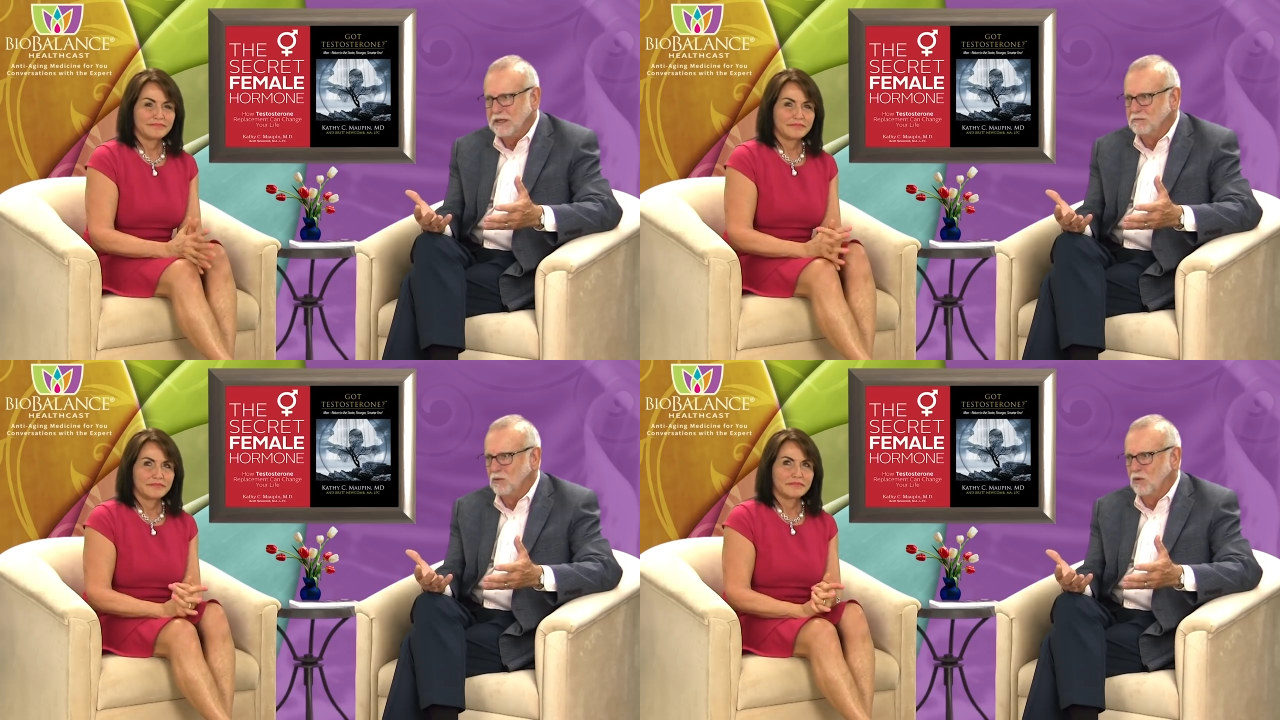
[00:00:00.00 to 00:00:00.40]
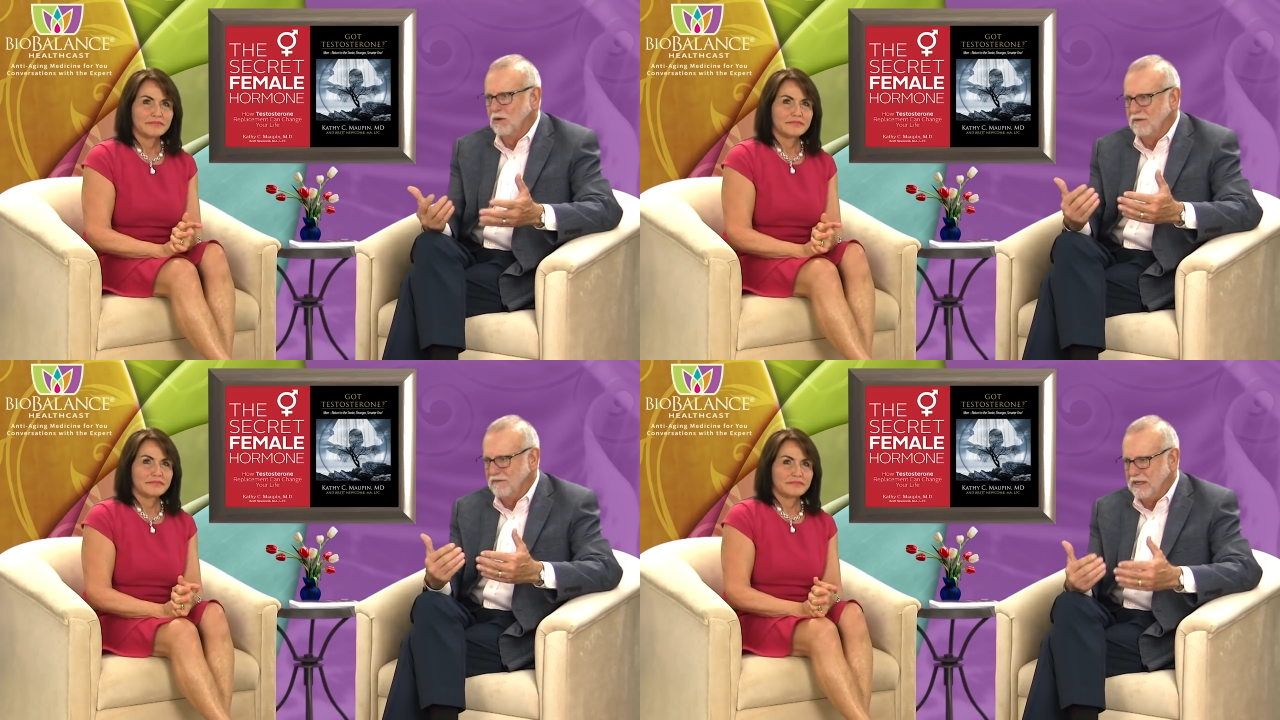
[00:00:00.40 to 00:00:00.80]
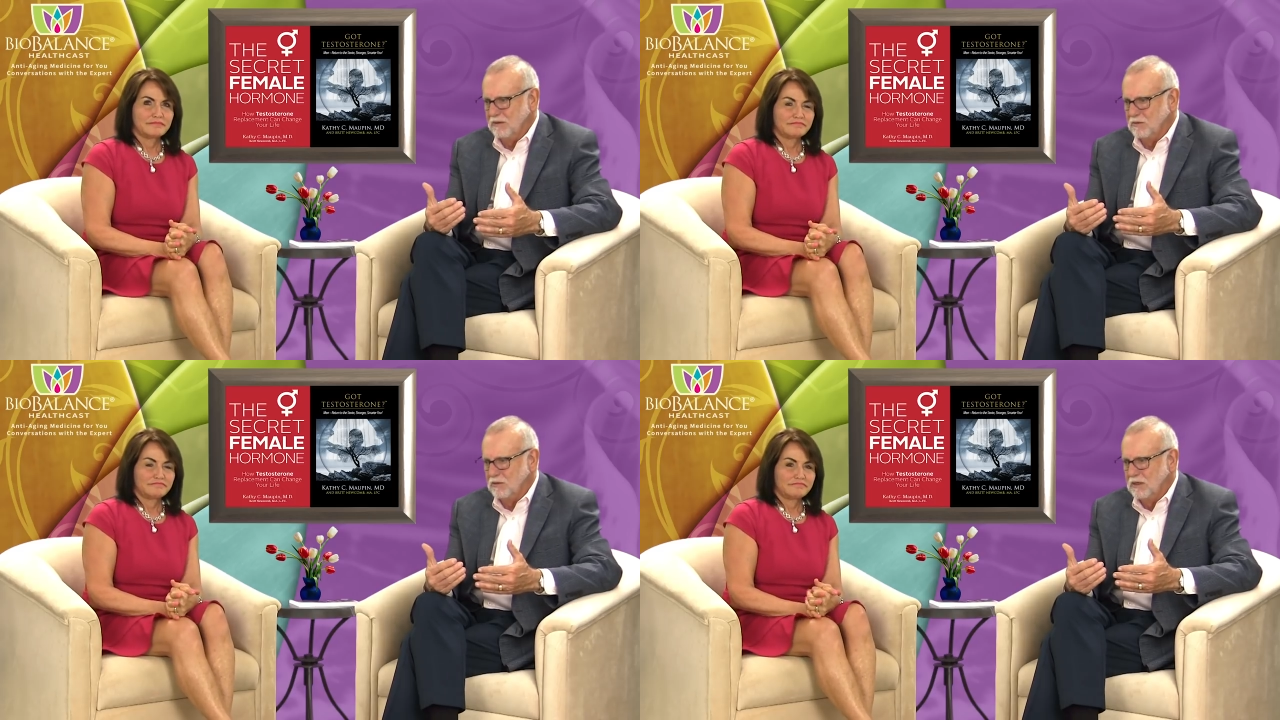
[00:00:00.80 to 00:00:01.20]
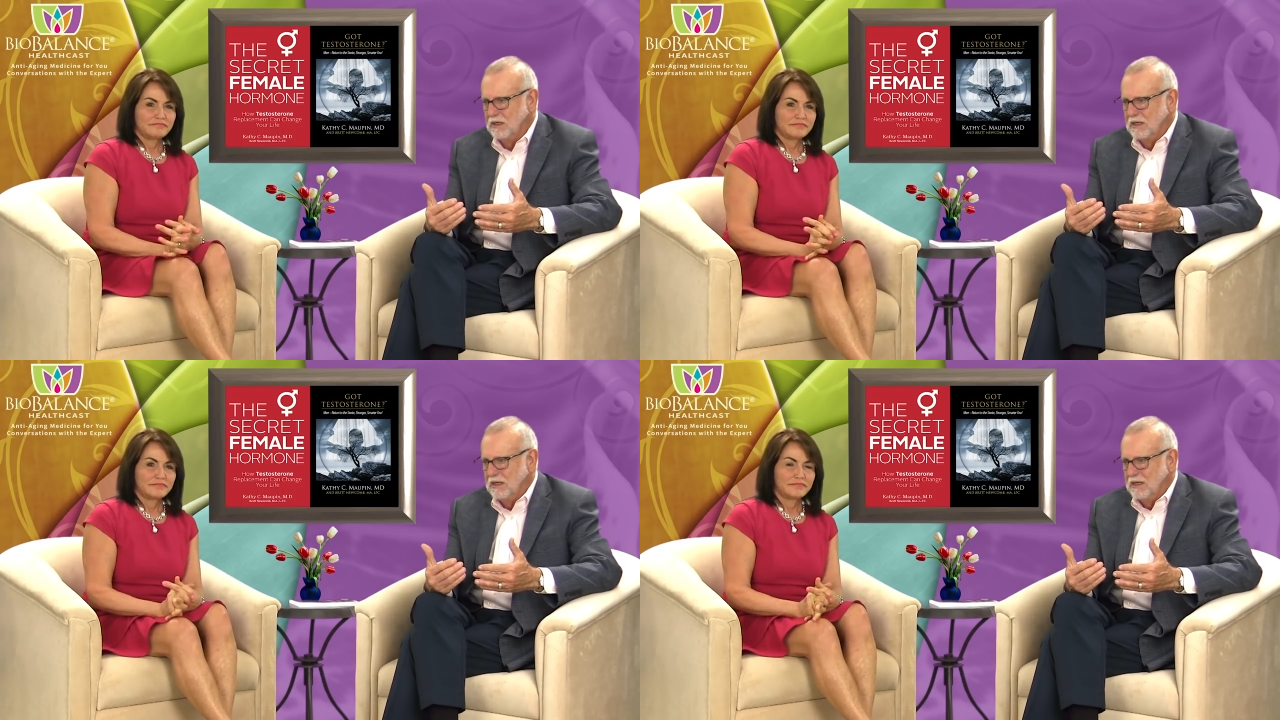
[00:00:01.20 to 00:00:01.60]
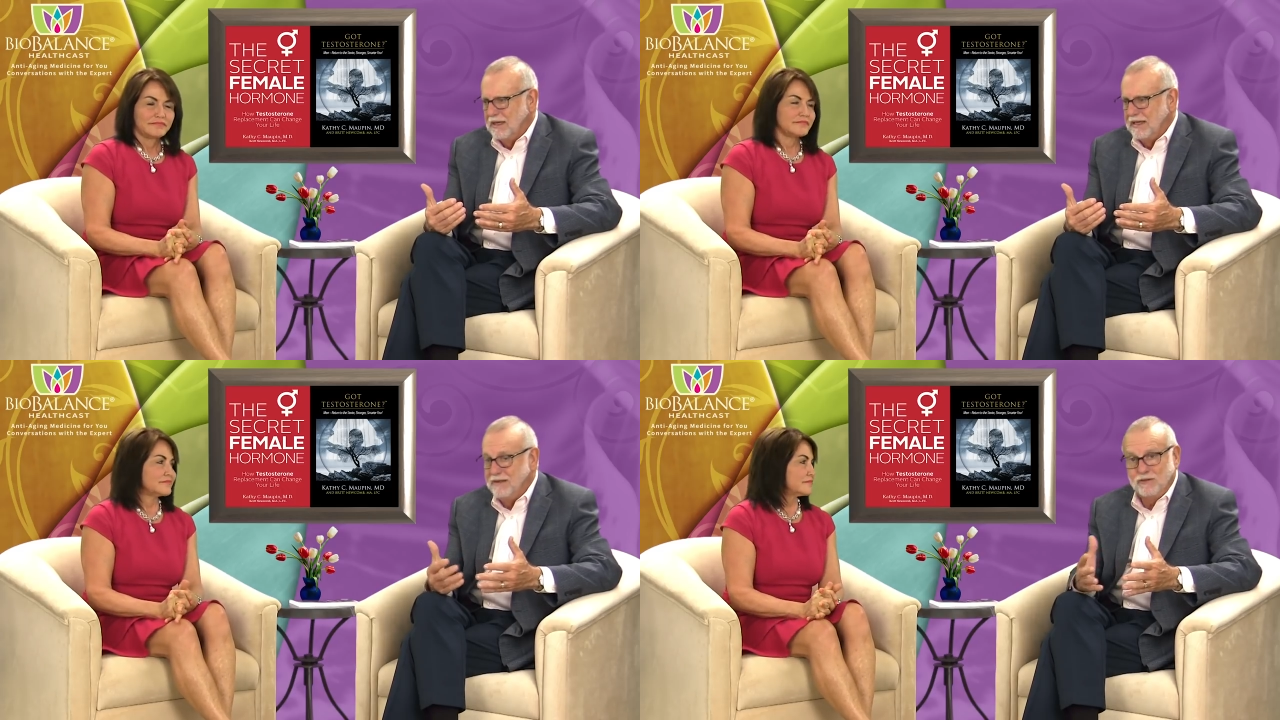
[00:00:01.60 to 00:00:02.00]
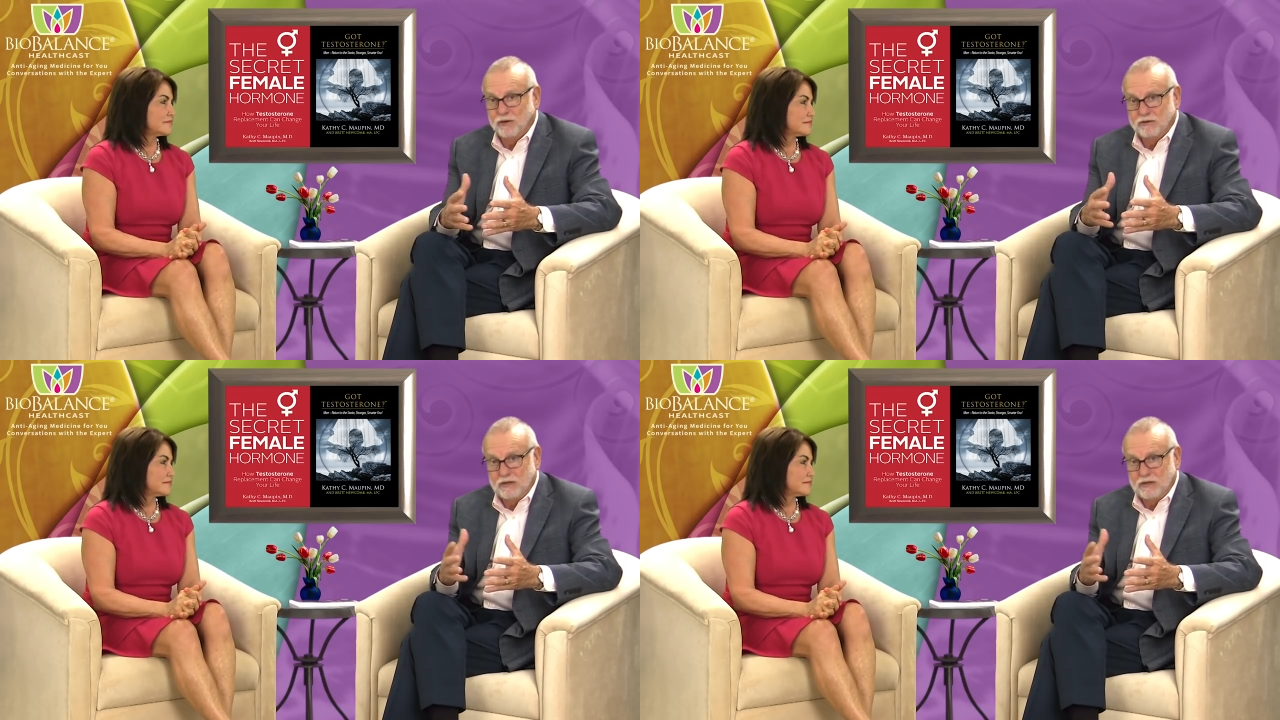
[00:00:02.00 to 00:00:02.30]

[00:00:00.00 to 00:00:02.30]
Speaker 1: and more available. And if they're